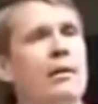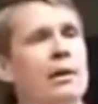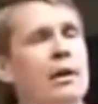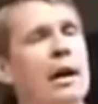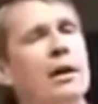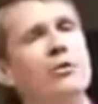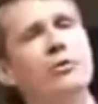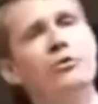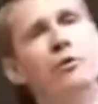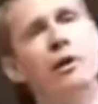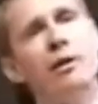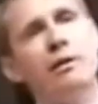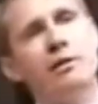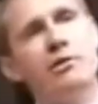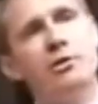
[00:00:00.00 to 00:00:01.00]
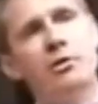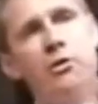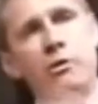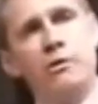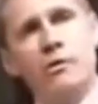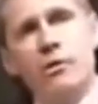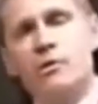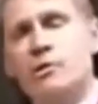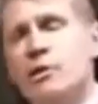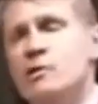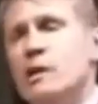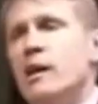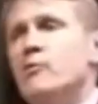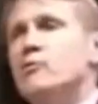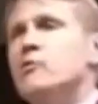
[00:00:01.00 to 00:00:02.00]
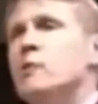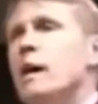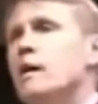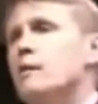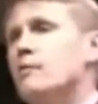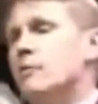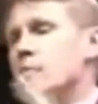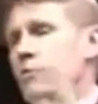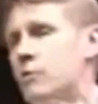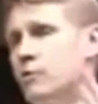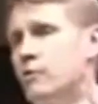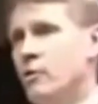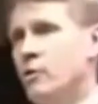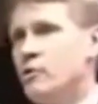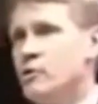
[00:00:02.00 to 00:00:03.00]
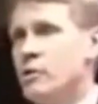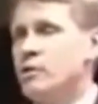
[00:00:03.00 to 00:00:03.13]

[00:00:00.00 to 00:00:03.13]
The God who created this universe is outside of the universe.